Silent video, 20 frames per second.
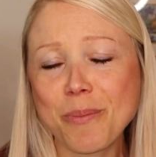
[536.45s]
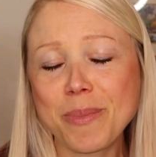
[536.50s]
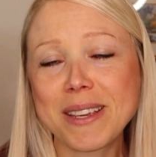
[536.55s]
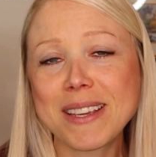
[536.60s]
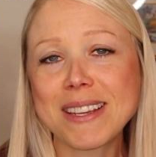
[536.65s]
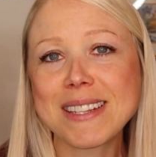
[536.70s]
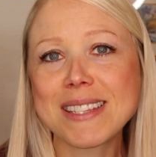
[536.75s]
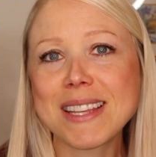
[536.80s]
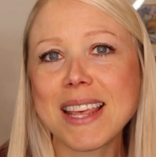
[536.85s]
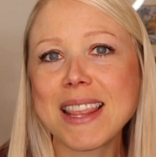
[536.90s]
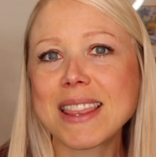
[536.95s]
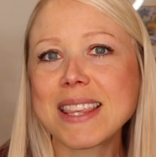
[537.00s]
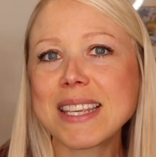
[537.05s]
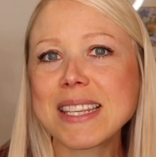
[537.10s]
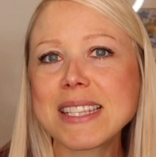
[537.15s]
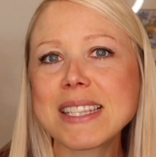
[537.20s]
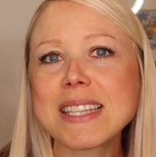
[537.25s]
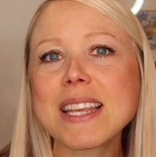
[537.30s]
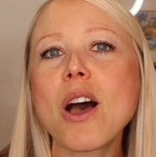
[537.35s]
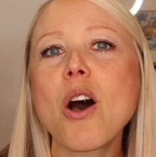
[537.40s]
because
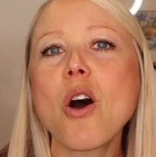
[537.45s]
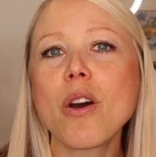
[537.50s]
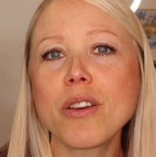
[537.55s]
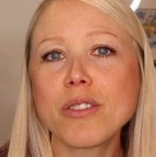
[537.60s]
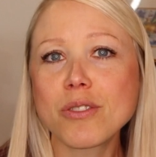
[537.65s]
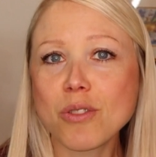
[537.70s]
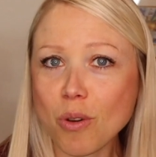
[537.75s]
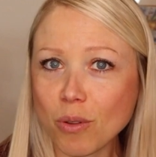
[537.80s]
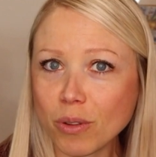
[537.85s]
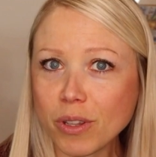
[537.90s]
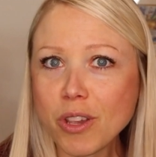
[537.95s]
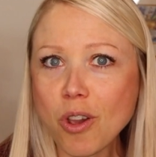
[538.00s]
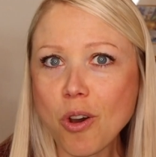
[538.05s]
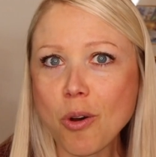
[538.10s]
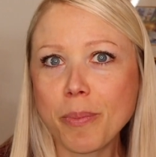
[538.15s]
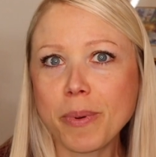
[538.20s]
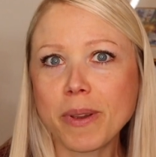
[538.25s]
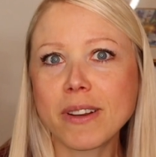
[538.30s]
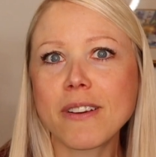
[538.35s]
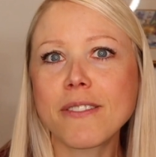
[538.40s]
this is only
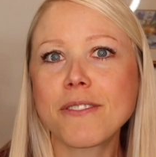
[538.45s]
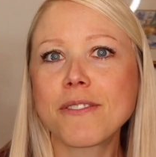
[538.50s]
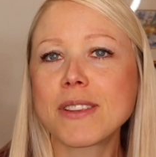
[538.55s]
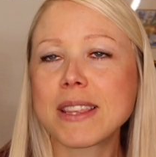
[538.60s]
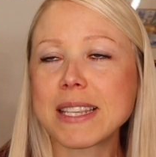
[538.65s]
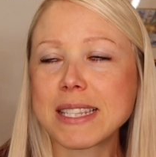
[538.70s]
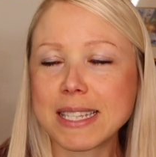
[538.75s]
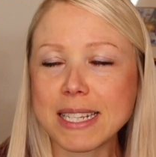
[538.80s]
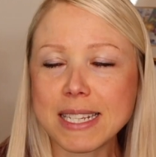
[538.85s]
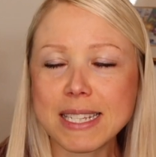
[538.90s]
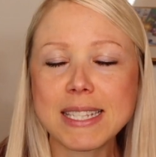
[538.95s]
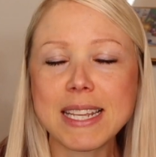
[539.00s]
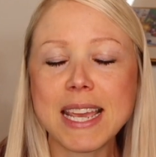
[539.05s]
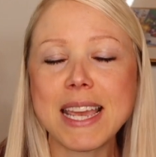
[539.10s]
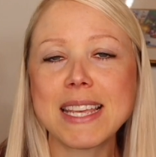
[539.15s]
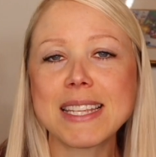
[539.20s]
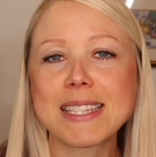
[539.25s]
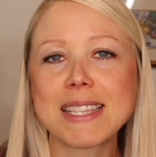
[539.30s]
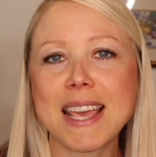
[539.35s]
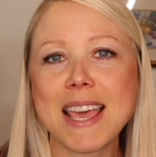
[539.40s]
open for the 6
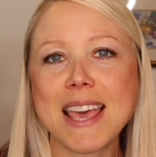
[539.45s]
days,